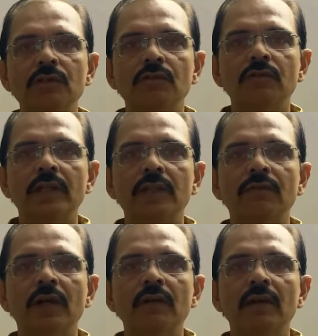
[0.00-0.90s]
to
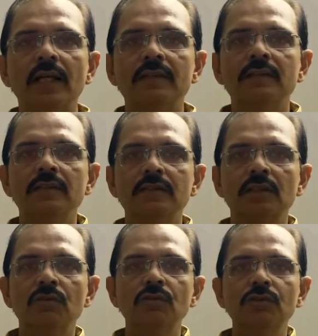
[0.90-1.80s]
25 lakhs years
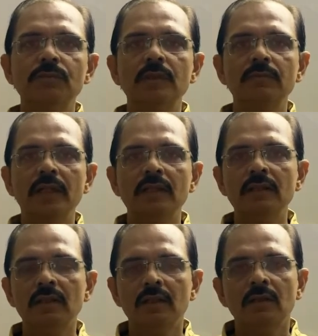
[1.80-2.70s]
ago, human
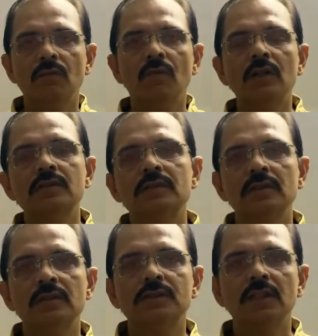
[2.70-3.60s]
being was
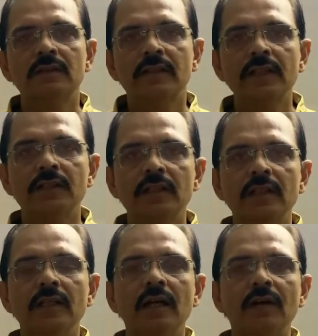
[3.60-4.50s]

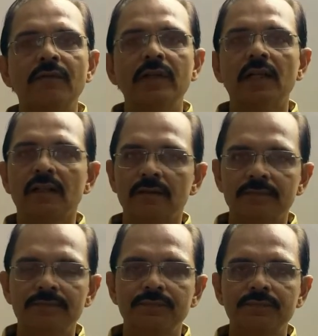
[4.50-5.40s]
generated in Africa,
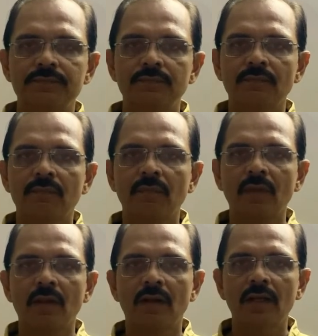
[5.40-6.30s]

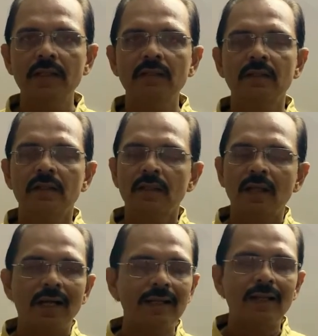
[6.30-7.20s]
right?
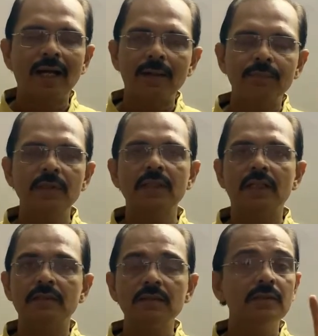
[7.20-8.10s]
And after
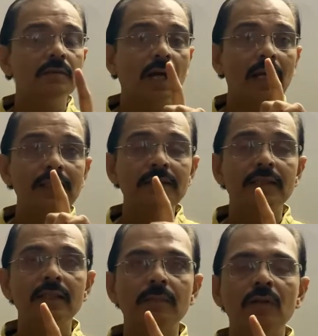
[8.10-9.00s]
that, this is, I
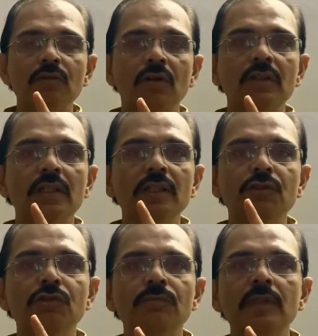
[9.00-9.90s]
said about only
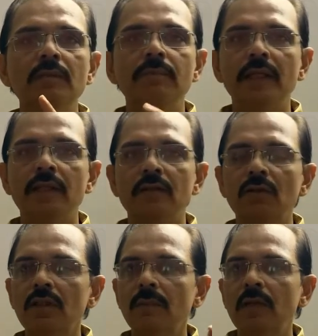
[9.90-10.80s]
human being,
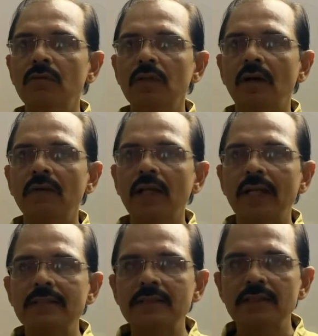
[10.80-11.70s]
not about our
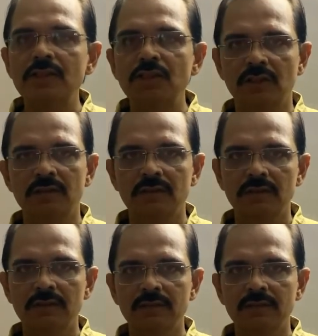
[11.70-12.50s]
ancestors.